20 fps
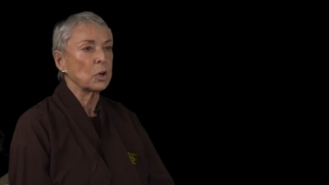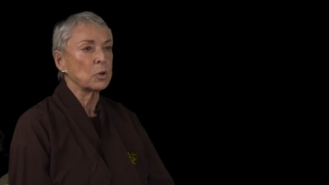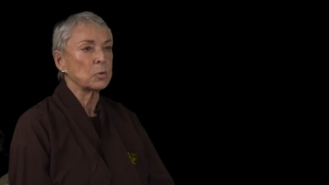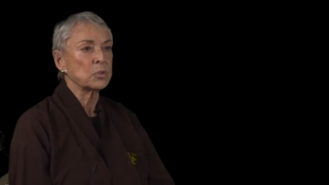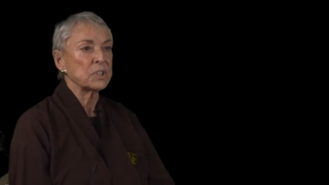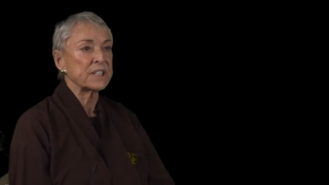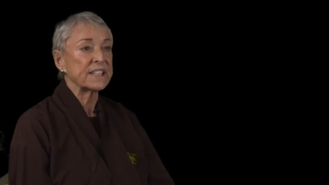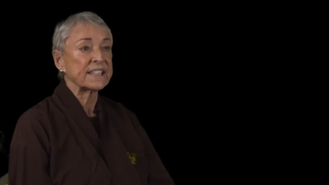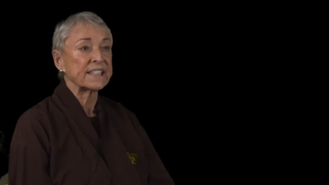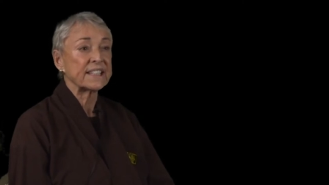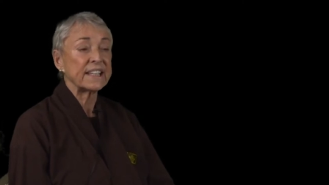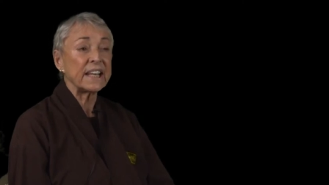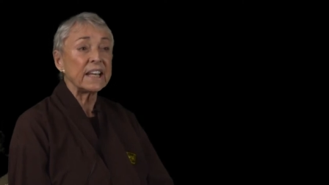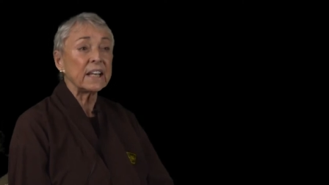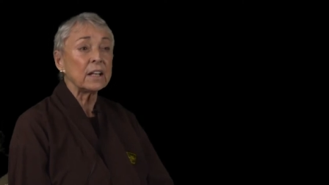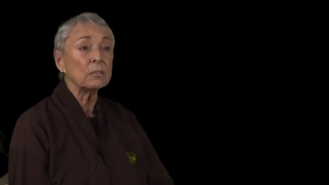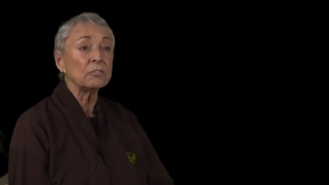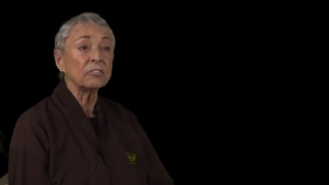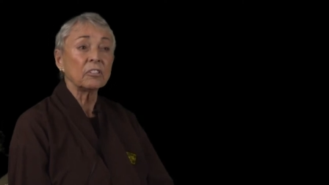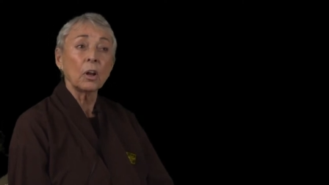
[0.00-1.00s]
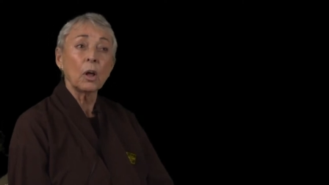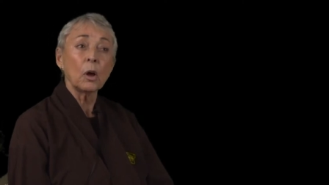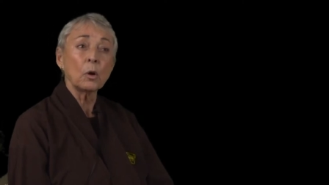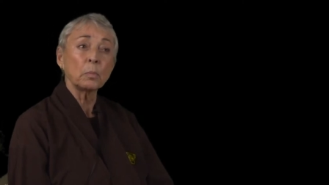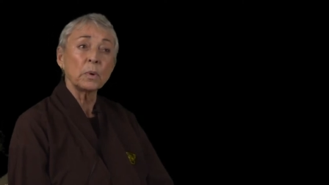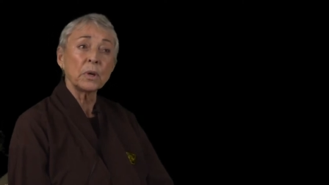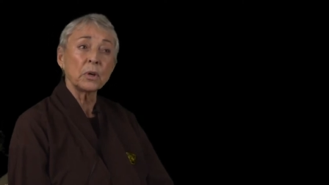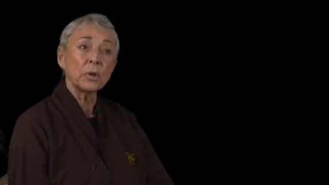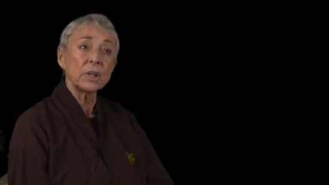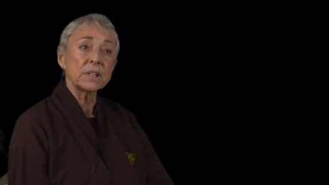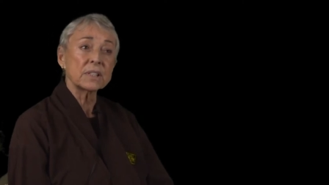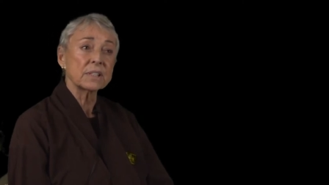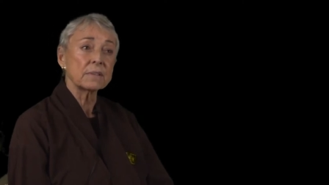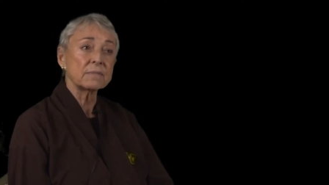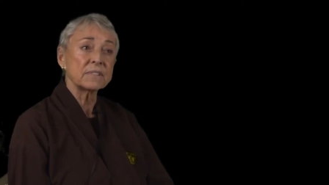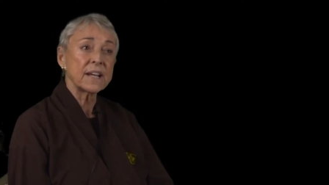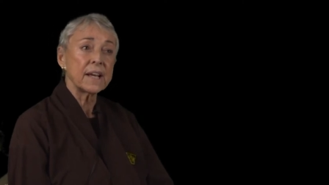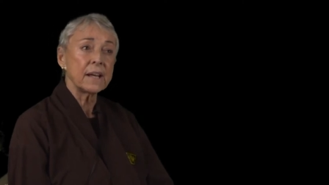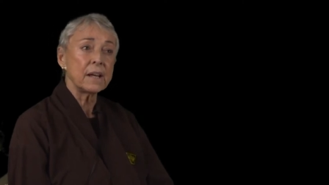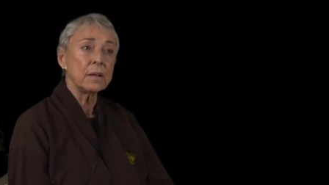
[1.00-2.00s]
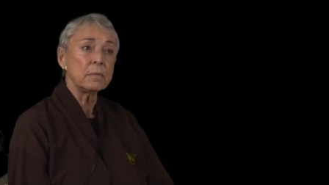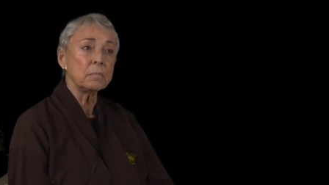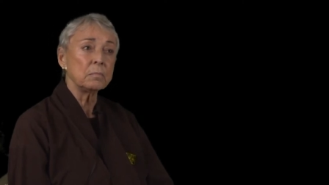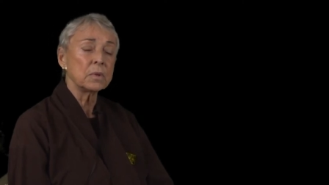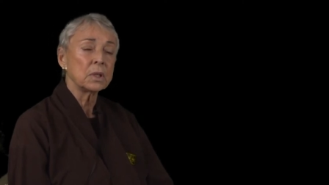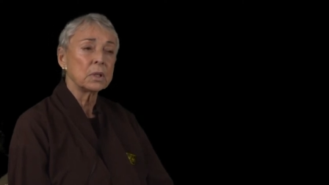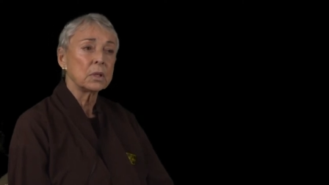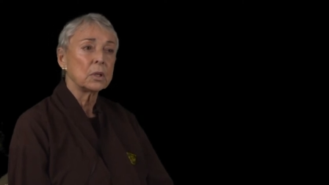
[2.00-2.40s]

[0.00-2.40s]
on sitting for long periods of time.